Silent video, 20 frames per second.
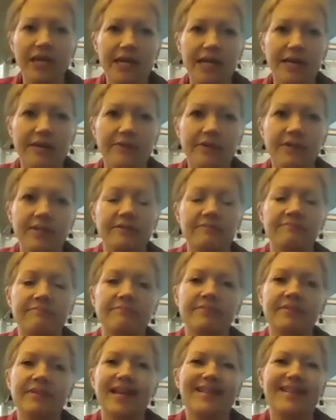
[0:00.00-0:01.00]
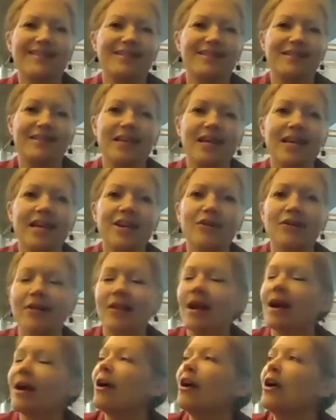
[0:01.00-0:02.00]
And I was dancing like here and
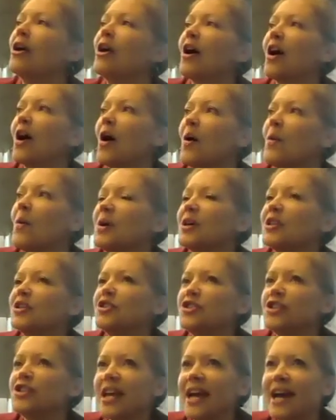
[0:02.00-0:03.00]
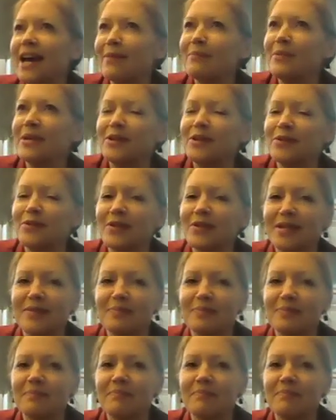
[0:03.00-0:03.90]
there, but she had me do this